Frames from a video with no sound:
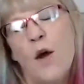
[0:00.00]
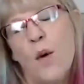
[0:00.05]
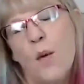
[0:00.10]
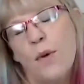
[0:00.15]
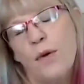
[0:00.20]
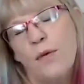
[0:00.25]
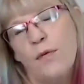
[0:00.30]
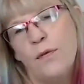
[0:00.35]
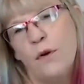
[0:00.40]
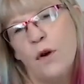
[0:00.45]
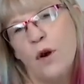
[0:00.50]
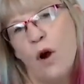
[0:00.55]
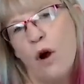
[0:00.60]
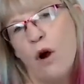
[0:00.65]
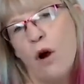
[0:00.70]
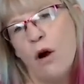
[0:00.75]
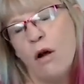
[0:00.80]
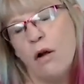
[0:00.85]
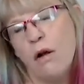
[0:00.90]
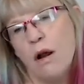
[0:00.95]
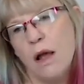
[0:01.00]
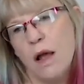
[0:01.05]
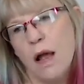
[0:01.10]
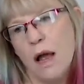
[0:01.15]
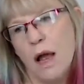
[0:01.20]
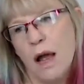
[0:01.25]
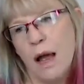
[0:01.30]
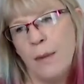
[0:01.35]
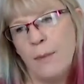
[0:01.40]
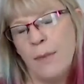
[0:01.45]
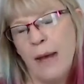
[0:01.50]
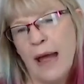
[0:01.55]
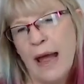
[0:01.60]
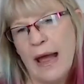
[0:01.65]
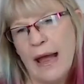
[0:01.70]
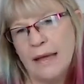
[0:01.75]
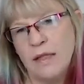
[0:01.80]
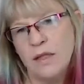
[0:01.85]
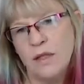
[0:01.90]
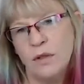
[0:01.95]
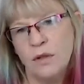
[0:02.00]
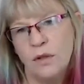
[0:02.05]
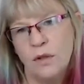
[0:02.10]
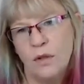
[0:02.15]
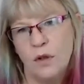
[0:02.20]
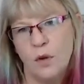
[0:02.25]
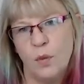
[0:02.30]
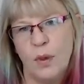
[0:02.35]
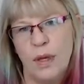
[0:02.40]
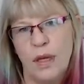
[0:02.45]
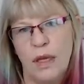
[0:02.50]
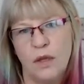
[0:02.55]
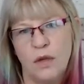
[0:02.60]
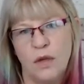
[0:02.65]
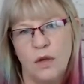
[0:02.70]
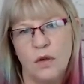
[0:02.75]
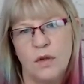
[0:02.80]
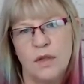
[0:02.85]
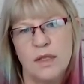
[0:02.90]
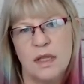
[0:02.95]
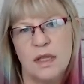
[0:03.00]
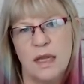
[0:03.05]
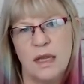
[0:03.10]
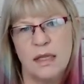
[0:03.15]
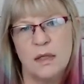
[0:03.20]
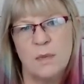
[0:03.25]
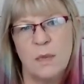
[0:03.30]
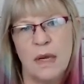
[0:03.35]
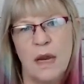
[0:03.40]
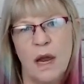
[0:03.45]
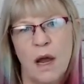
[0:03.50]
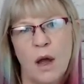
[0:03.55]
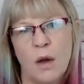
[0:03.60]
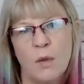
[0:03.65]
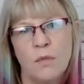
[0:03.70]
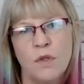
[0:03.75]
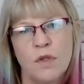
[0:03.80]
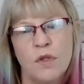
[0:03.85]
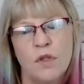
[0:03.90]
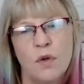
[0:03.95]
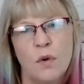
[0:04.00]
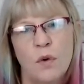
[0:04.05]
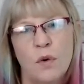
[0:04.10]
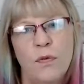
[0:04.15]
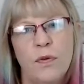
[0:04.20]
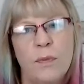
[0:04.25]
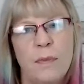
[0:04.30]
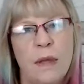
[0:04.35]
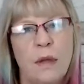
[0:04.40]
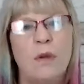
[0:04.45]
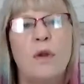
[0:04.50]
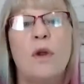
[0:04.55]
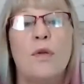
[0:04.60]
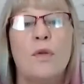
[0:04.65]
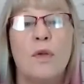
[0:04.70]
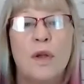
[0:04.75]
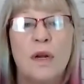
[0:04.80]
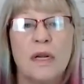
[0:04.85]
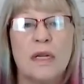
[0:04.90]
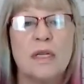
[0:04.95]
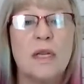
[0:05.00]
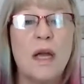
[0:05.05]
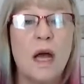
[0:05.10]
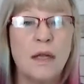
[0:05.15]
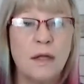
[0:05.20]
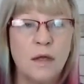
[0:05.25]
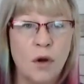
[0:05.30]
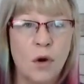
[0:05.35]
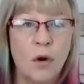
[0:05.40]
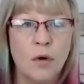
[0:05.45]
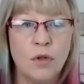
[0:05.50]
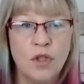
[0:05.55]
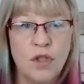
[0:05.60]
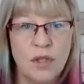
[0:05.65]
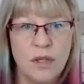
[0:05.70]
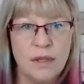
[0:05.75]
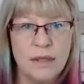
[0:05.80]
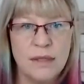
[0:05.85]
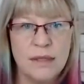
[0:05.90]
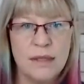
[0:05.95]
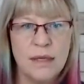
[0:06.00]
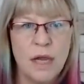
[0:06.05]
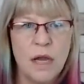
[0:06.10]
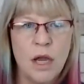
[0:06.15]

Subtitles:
we've got a pattern that we use that has become so familiar that it's unconscious.